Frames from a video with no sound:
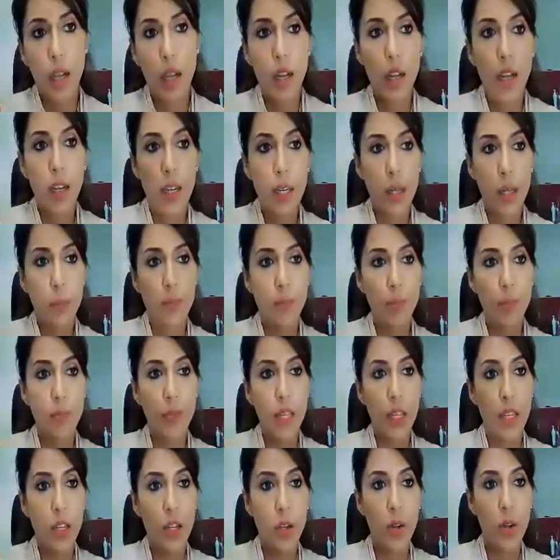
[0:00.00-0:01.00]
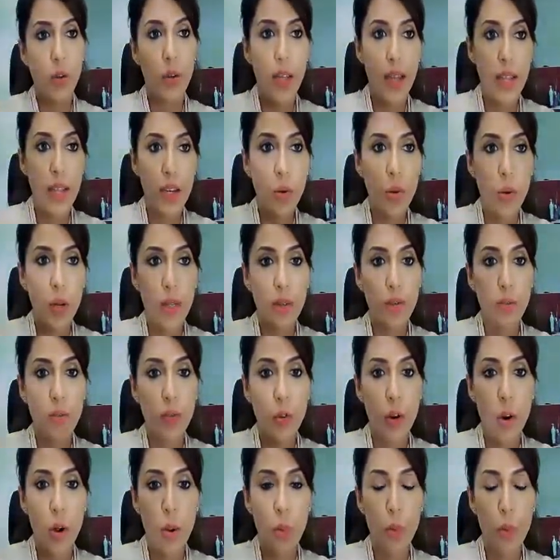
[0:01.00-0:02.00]
anyone
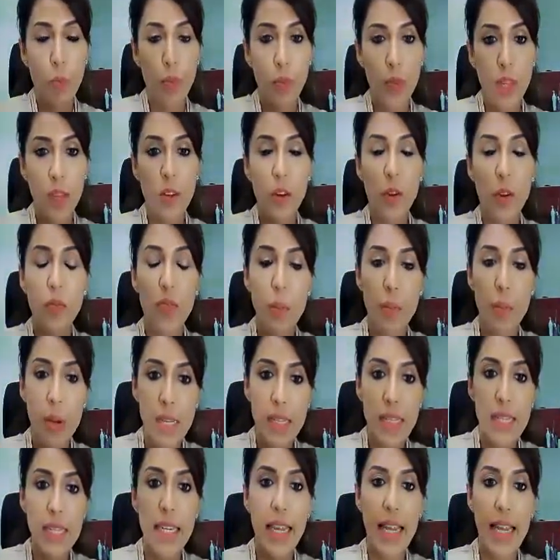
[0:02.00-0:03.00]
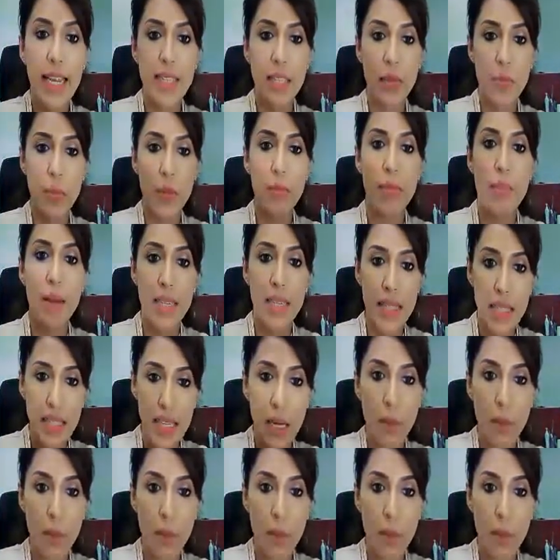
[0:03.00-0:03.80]
from, the person has been messing